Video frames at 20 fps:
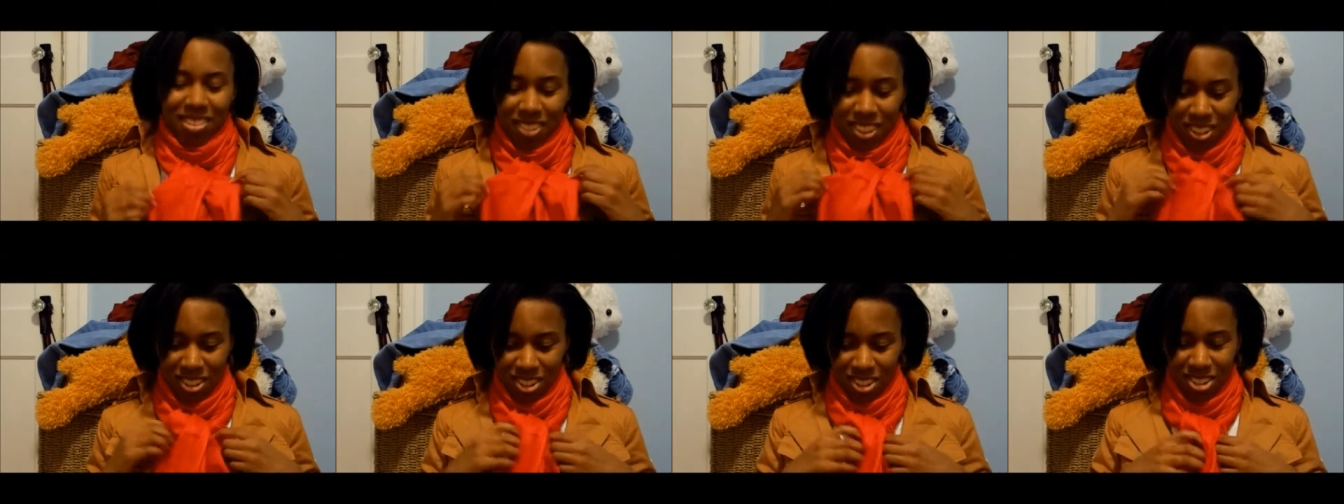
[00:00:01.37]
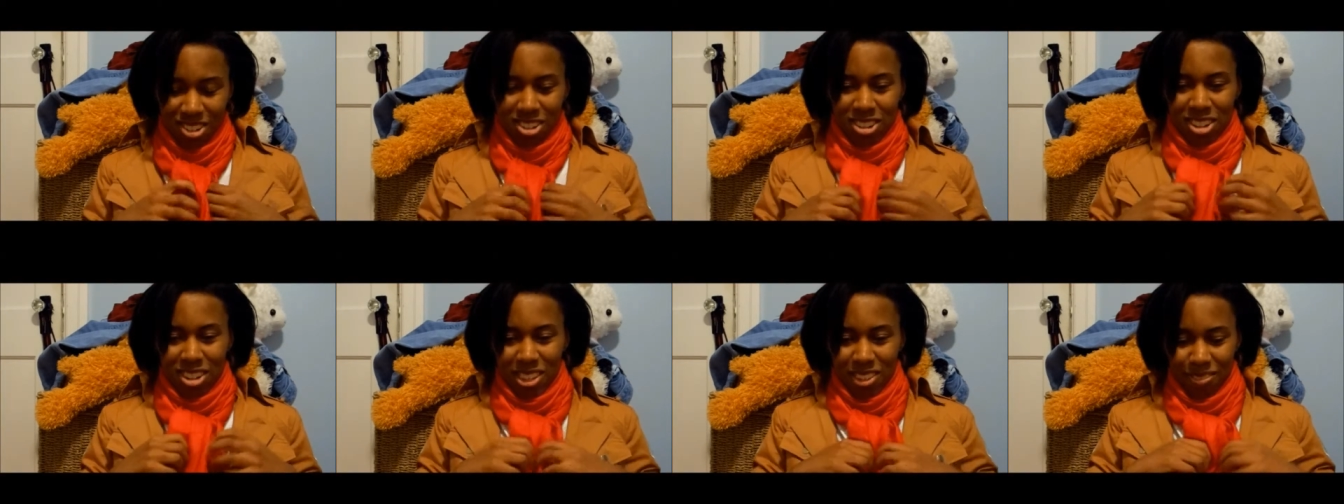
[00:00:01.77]
Make
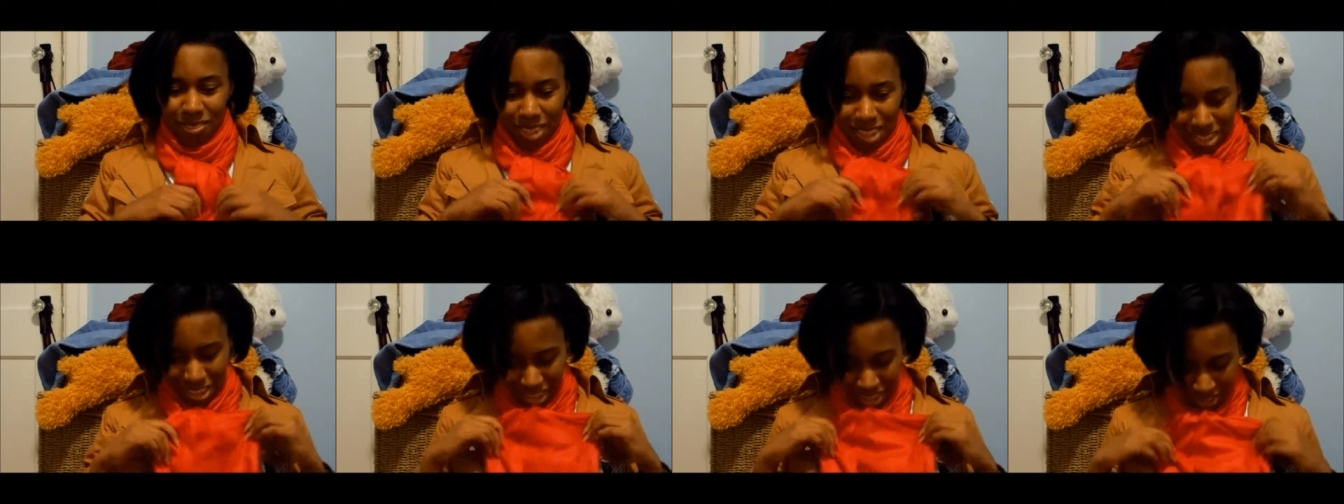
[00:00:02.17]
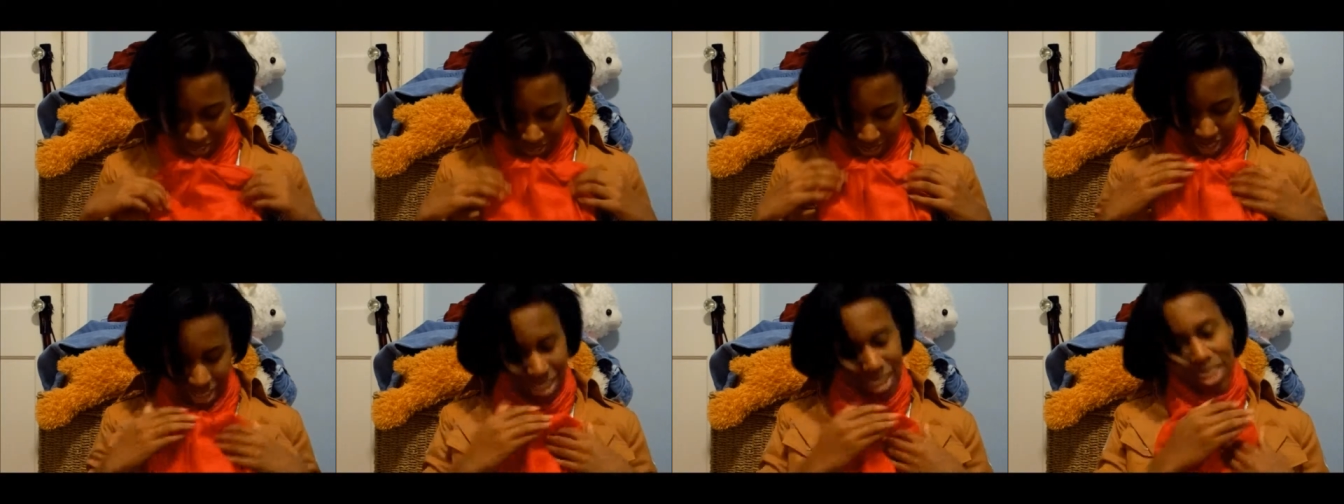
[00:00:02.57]
sure that the
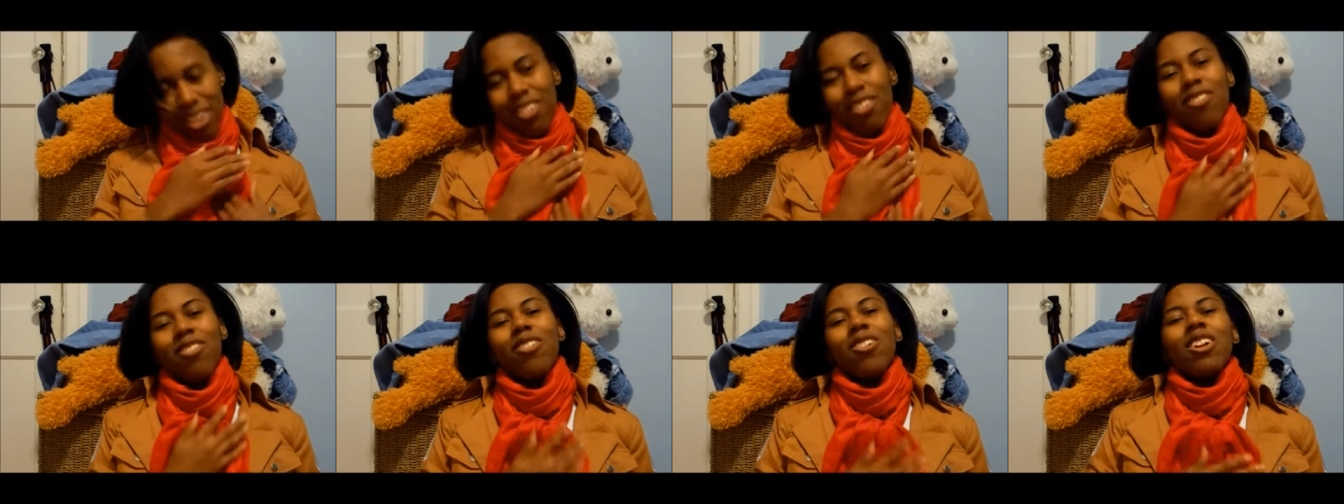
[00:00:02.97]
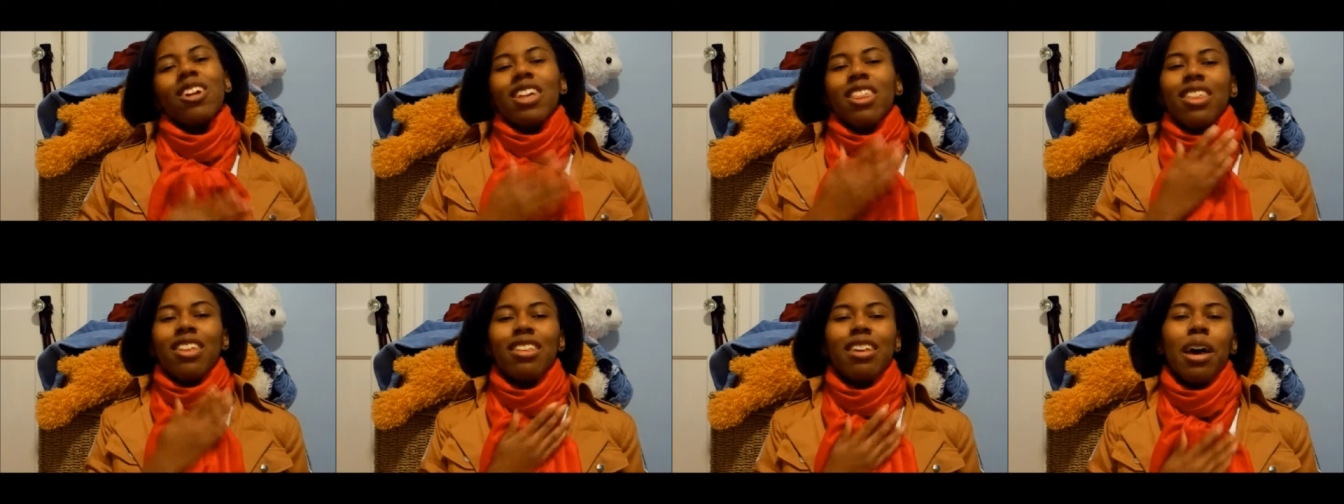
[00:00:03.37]
scarf is
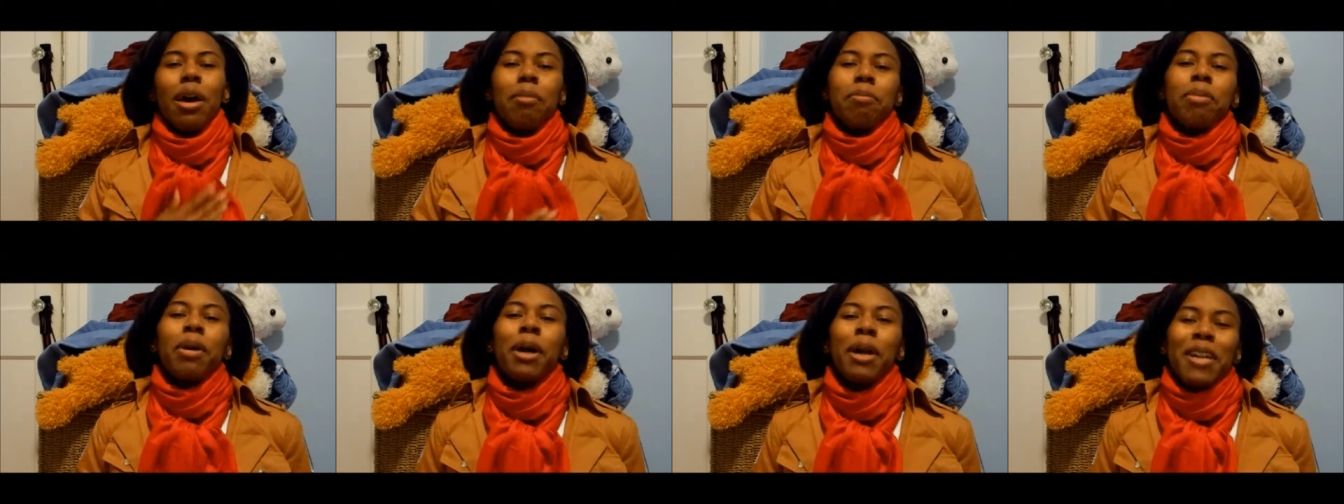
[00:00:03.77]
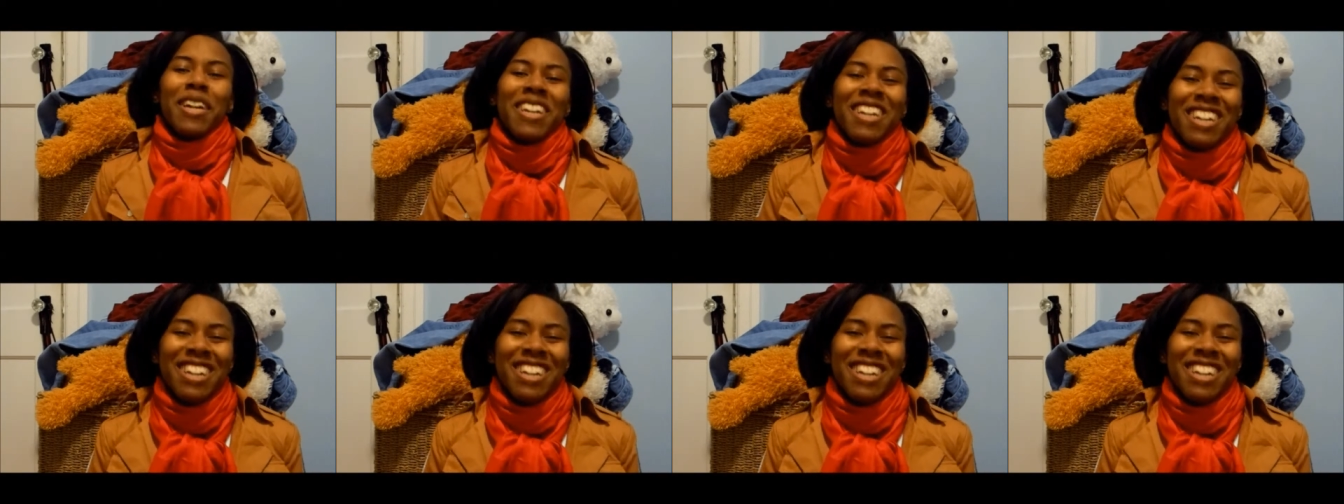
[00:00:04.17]
covering the top part.